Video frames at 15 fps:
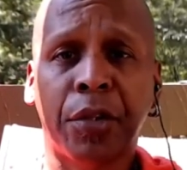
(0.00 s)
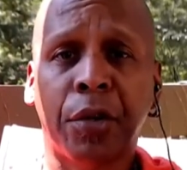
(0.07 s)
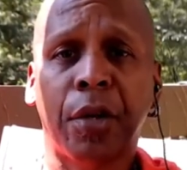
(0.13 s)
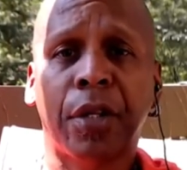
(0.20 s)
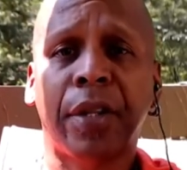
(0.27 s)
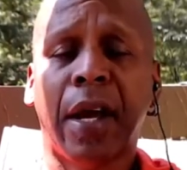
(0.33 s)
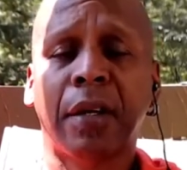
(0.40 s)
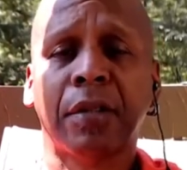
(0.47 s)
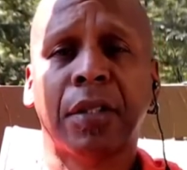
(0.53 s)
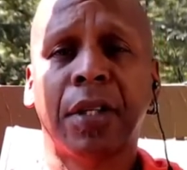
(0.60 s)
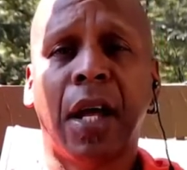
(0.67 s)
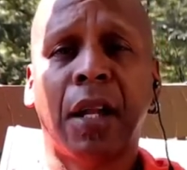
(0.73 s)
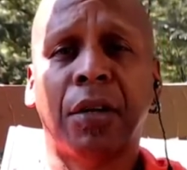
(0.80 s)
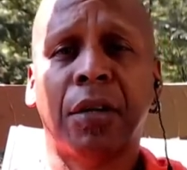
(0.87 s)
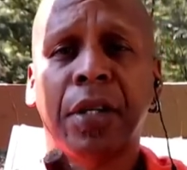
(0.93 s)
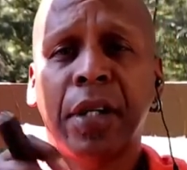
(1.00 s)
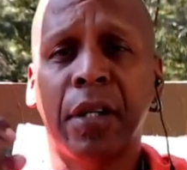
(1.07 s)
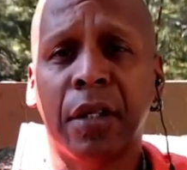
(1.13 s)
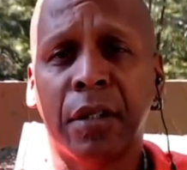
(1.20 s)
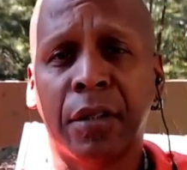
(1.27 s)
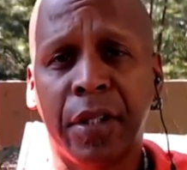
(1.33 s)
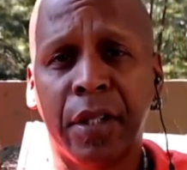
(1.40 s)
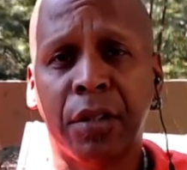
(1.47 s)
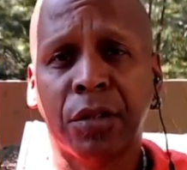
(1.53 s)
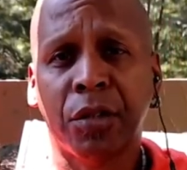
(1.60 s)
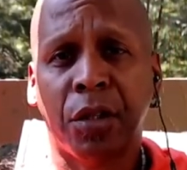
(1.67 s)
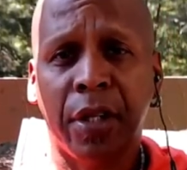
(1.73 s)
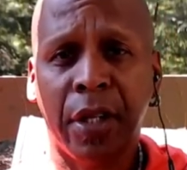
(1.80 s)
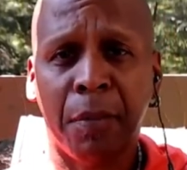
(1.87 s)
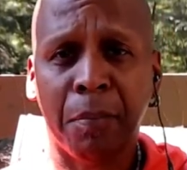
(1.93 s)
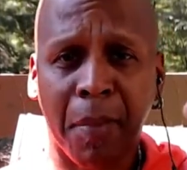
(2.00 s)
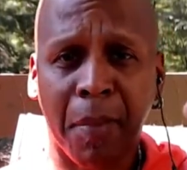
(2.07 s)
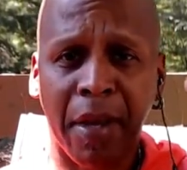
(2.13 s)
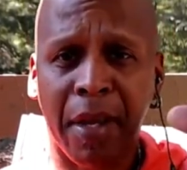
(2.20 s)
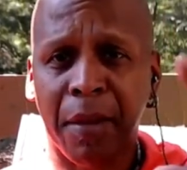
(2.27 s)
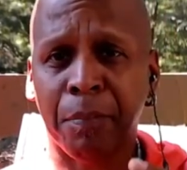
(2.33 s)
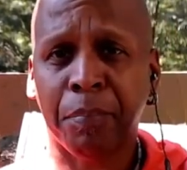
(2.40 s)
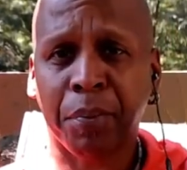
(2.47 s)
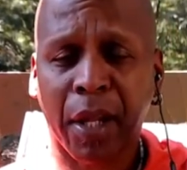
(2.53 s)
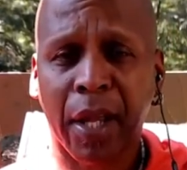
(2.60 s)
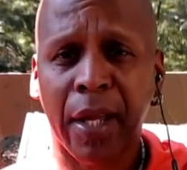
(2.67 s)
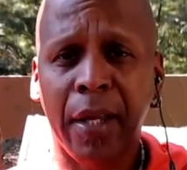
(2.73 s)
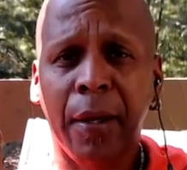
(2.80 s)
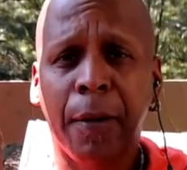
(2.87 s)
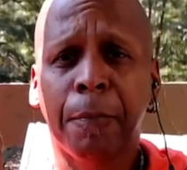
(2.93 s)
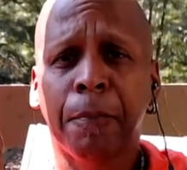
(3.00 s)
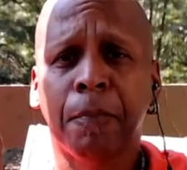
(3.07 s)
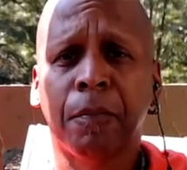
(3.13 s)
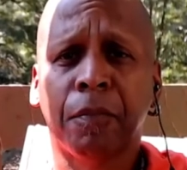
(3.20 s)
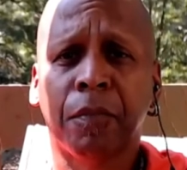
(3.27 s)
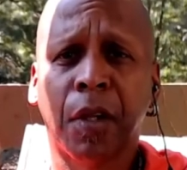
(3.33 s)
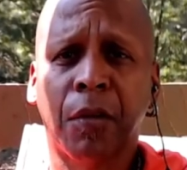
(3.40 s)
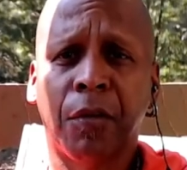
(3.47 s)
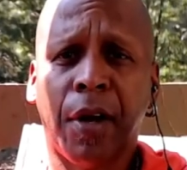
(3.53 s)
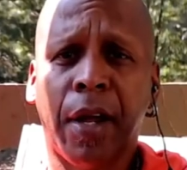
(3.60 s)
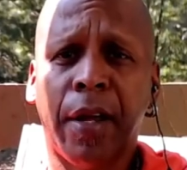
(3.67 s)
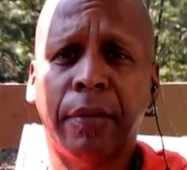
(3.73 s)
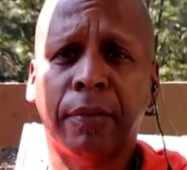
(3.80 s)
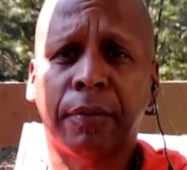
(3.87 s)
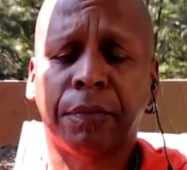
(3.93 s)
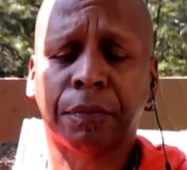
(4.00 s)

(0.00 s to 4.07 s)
$30,000 deals in, in play, right?